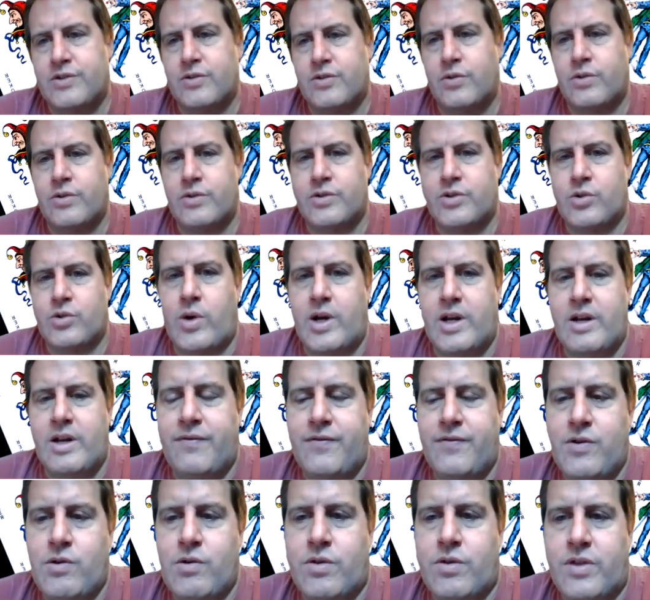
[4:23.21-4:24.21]
So there's quite
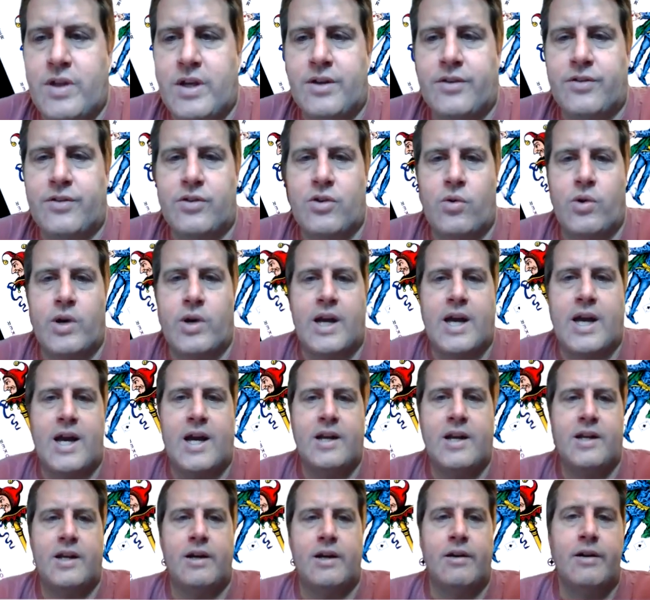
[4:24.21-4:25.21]
a few things going
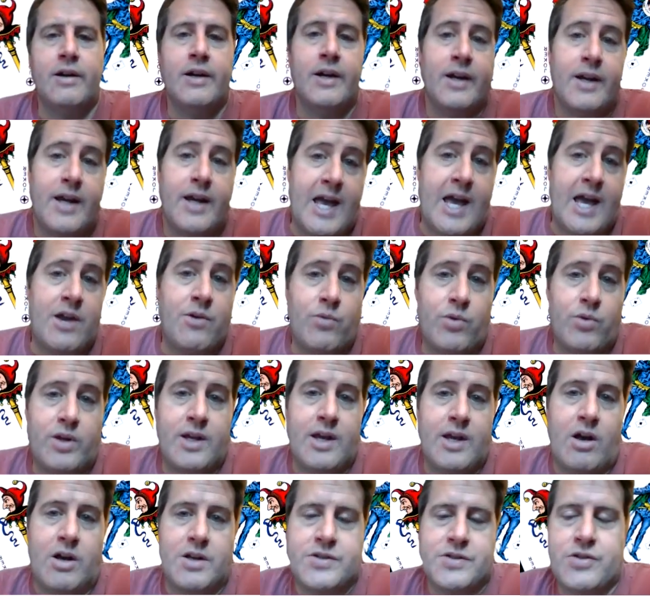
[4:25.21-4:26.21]
on here, and
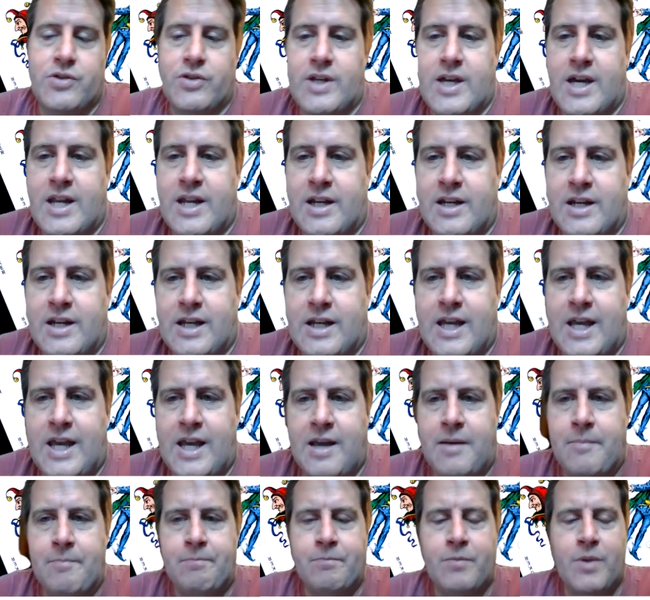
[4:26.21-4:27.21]
really also getting the
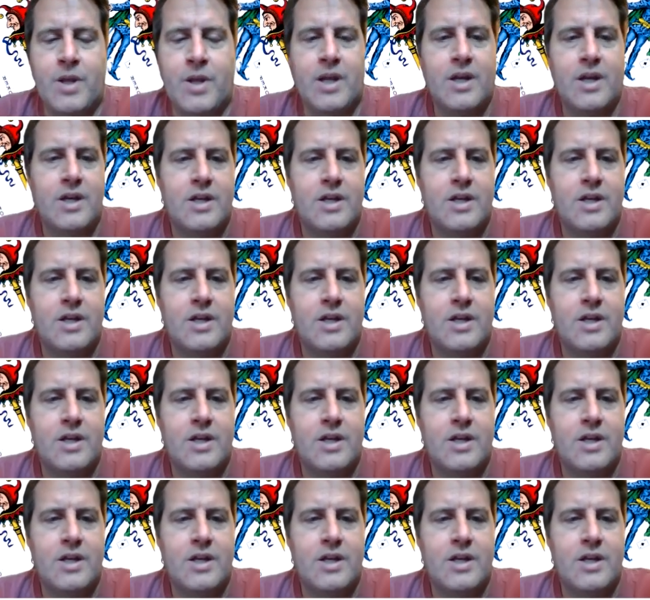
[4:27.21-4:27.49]
game.